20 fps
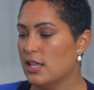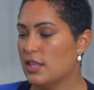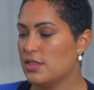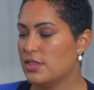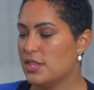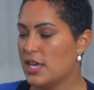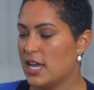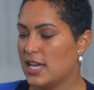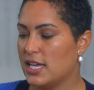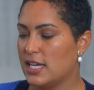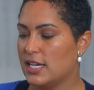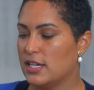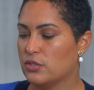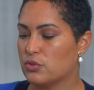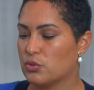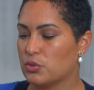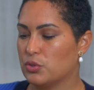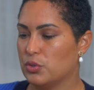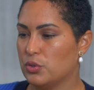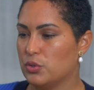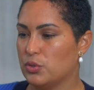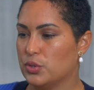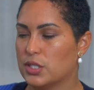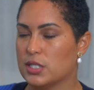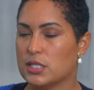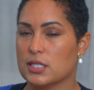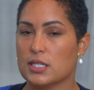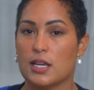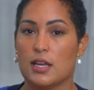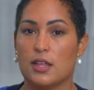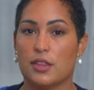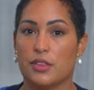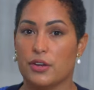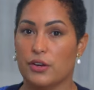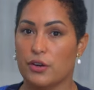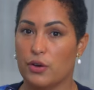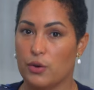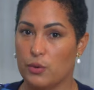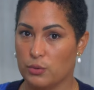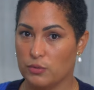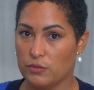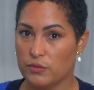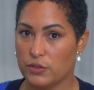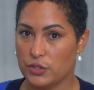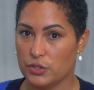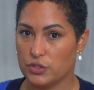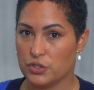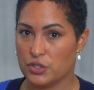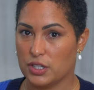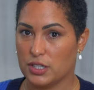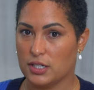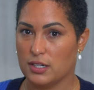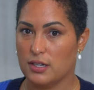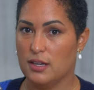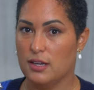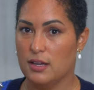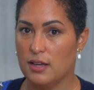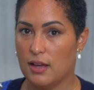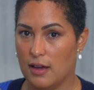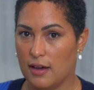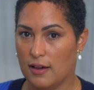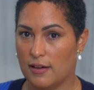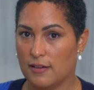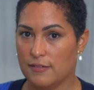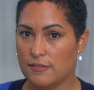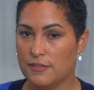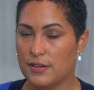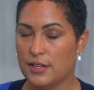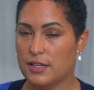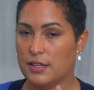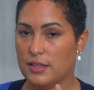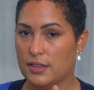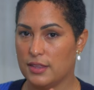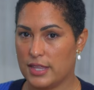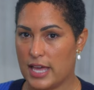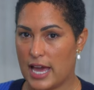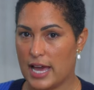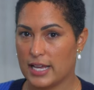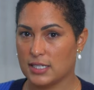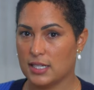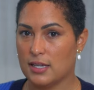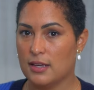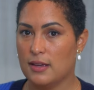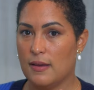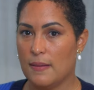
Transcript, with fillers: they introduced their own version of that